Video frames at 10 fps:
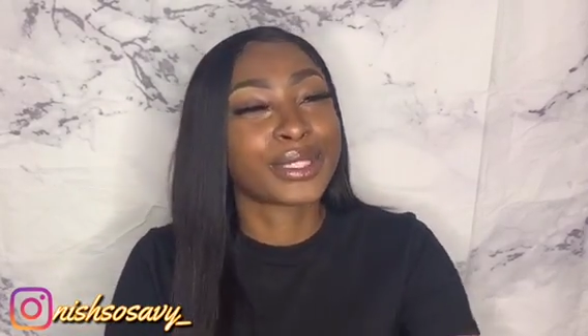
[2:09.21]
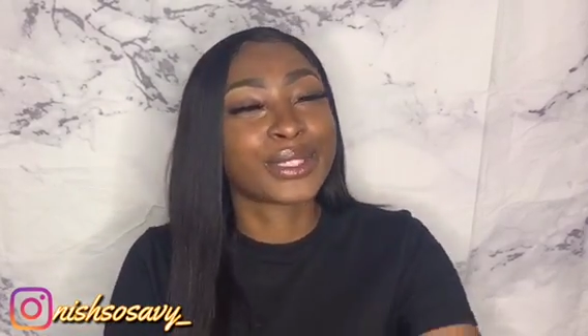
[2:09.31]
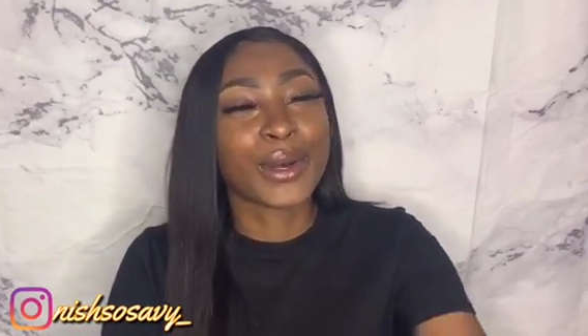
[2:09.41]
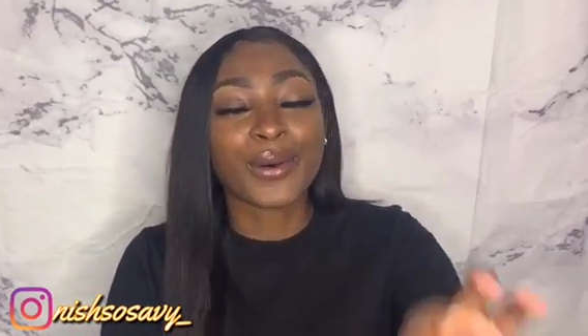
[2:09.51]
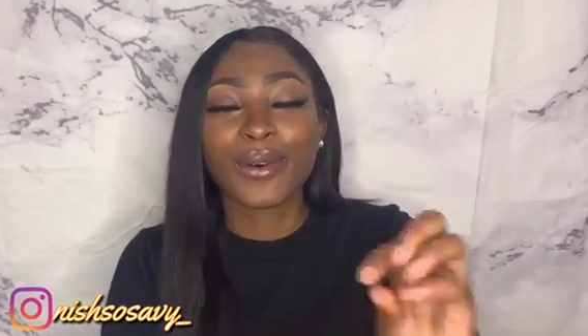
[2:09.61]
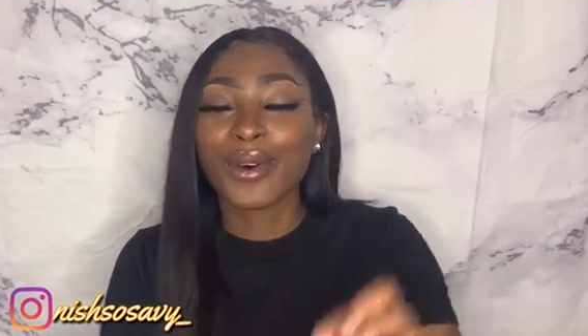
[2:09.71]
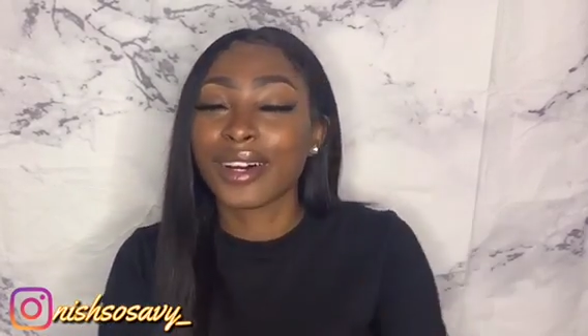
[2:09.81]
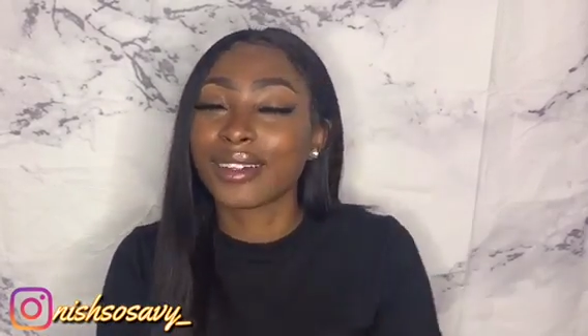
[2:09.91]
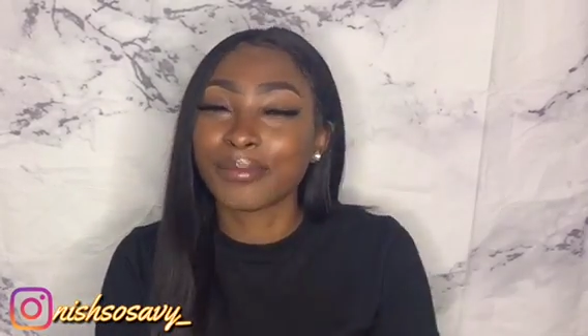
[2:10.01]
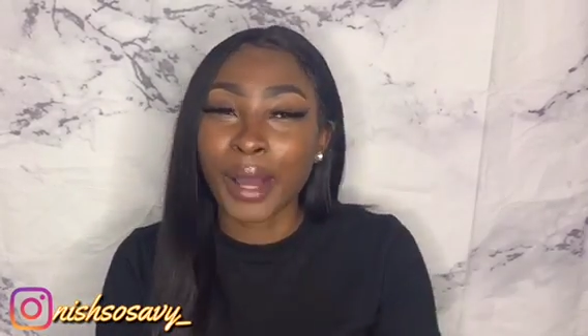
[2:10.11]

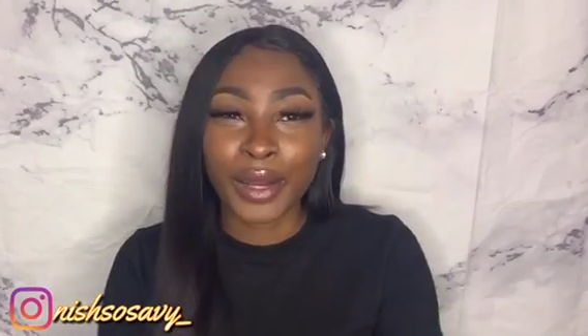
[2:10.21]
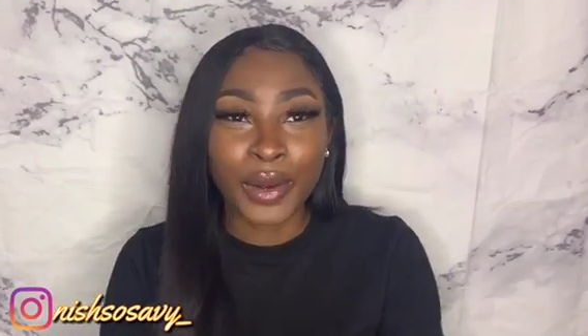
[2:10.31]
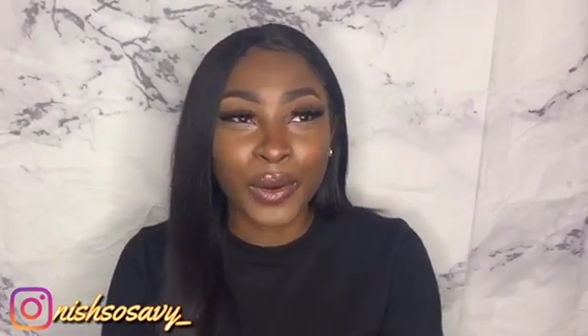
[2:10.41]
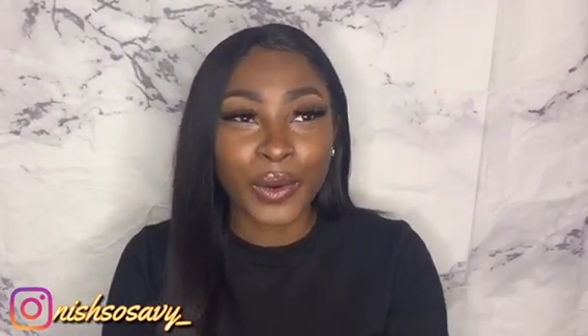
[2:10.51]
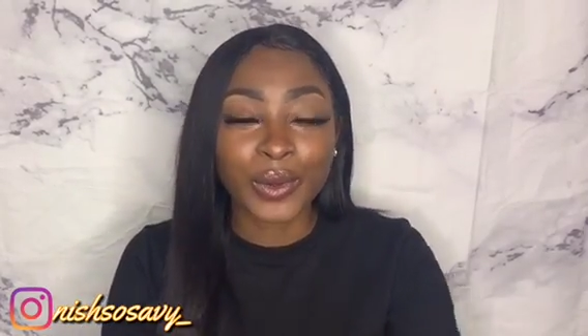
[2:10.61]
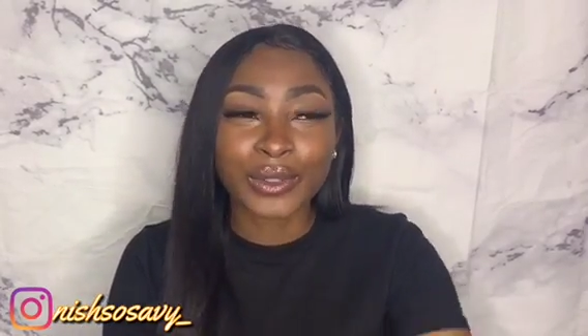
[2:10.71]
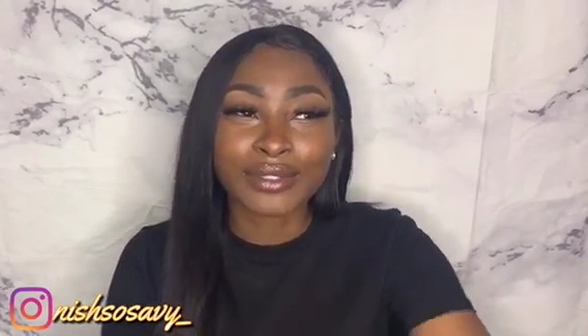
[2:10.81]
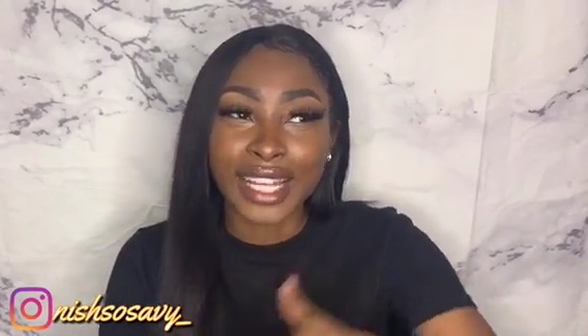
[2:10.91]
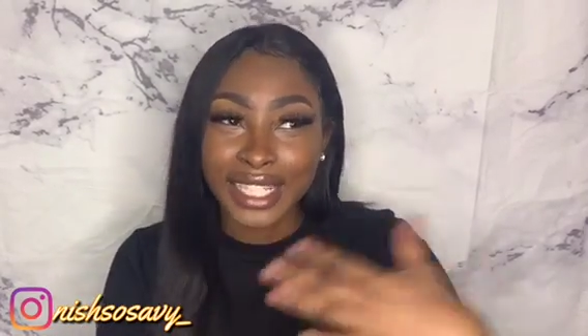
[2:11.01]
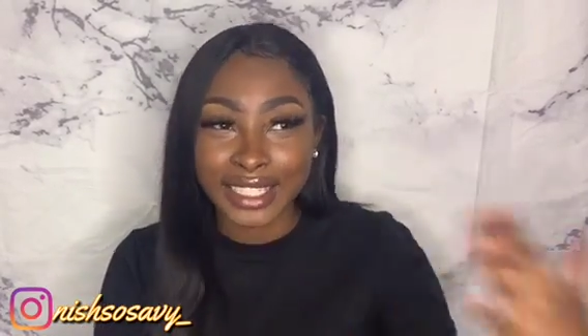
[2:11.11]
So my goal
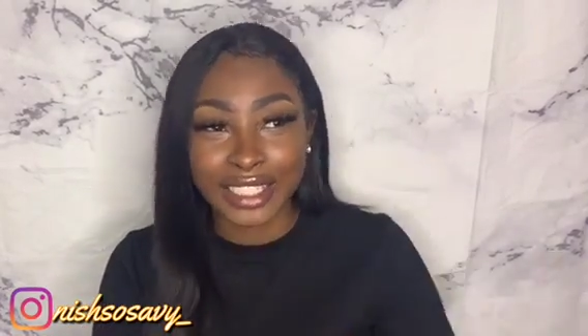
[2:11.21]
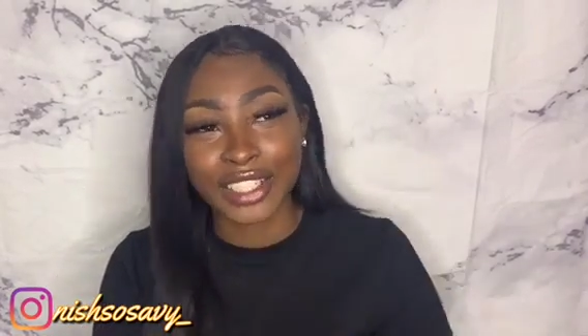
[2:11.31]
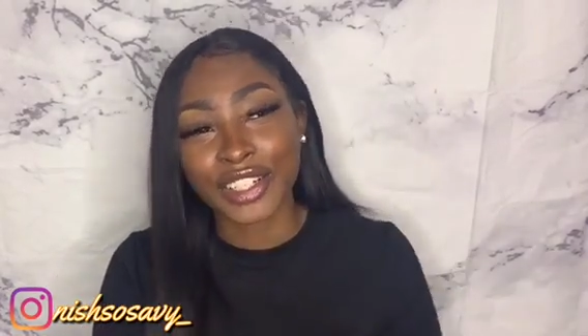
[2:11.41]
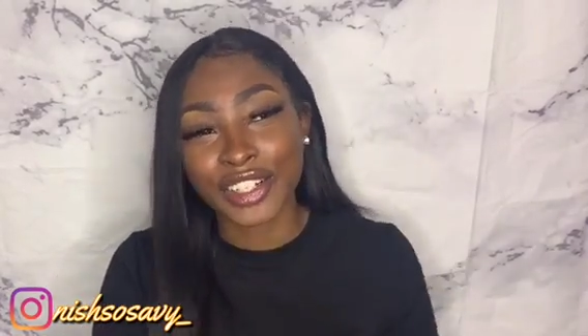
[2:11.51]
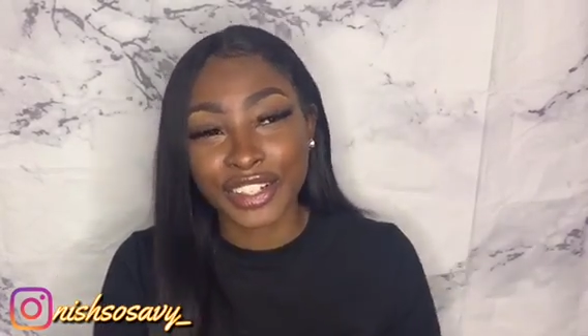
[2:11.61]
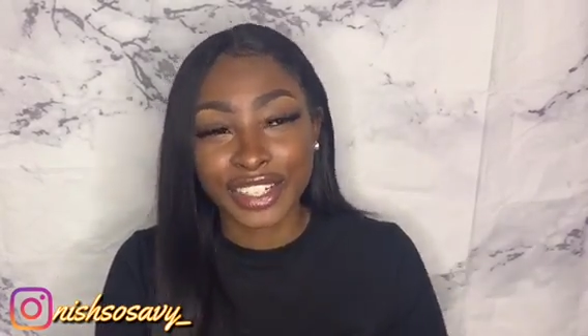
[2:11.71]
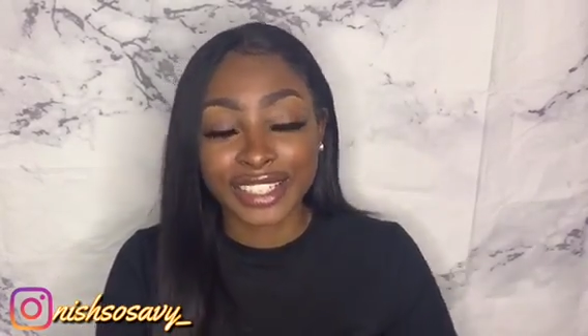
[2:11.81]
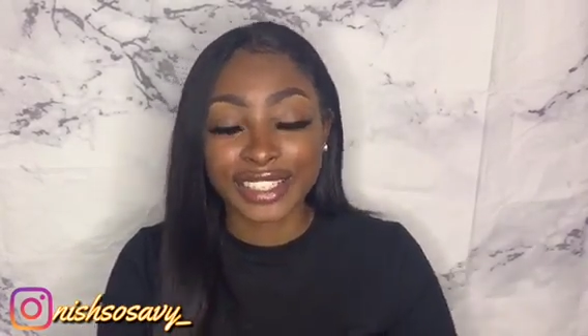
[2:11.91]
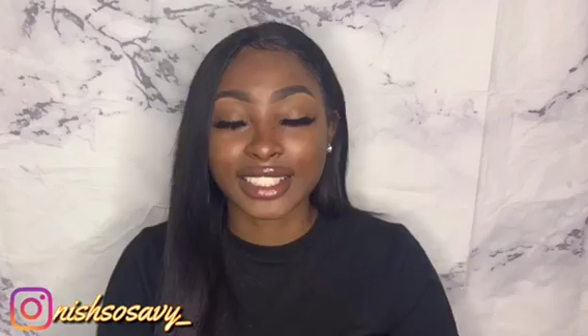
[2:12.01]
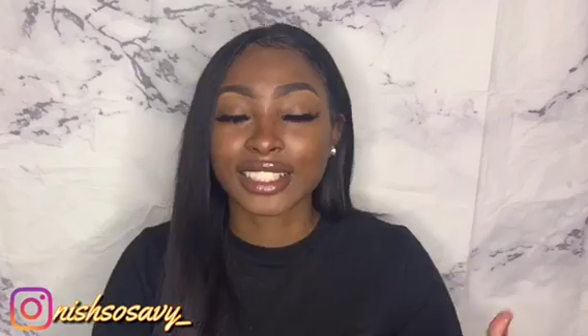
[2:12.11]
next year
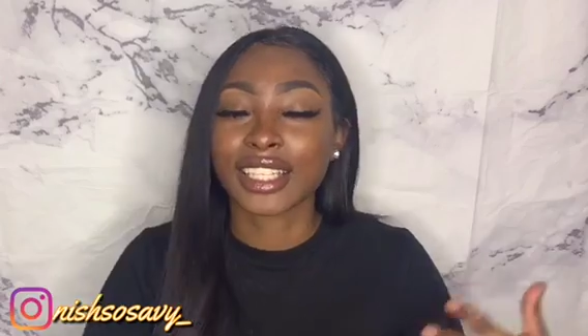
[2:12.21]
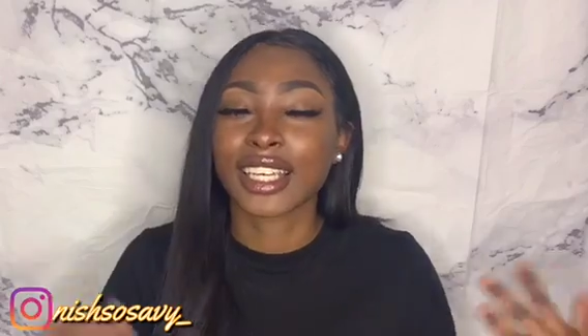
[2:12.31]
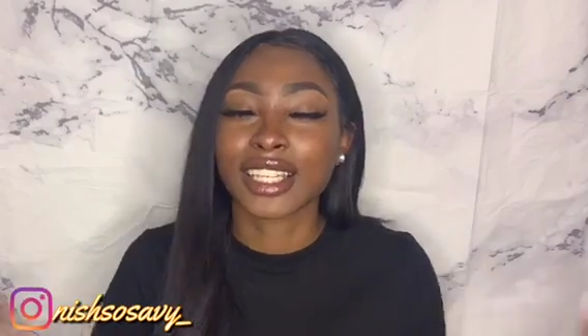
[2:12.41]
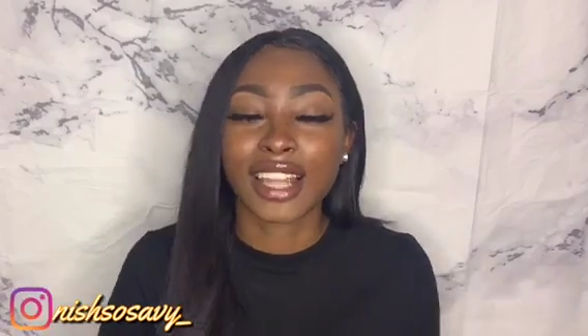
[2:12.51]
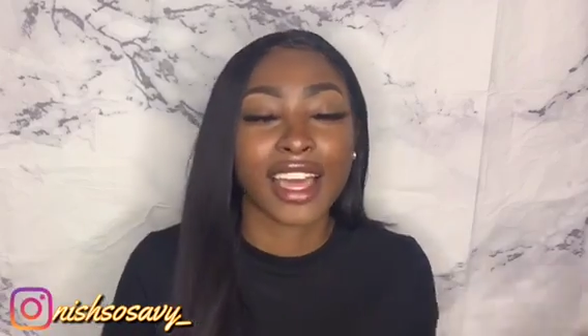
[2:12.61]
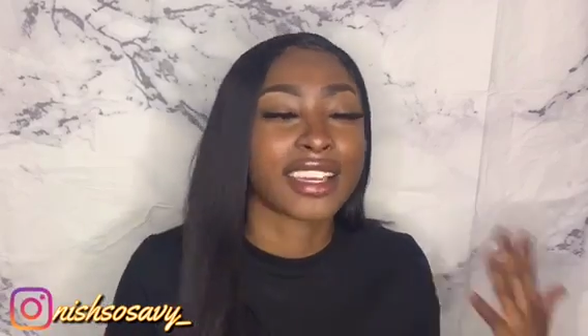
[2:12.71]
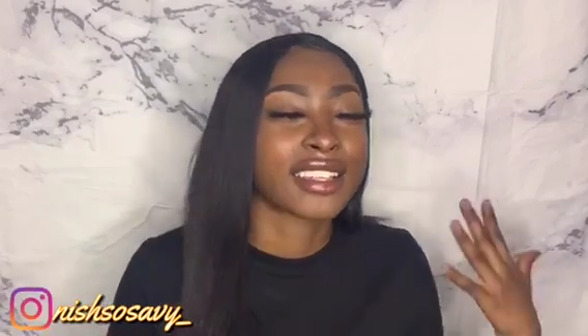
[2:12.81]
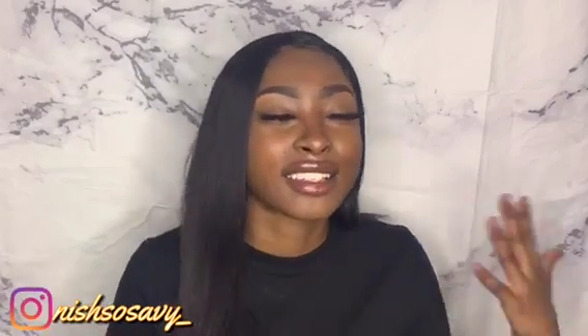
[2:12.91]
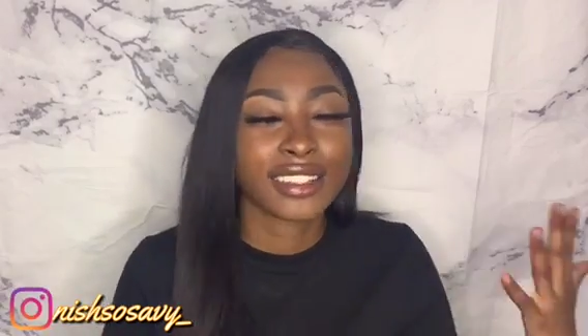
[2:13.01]
is to get like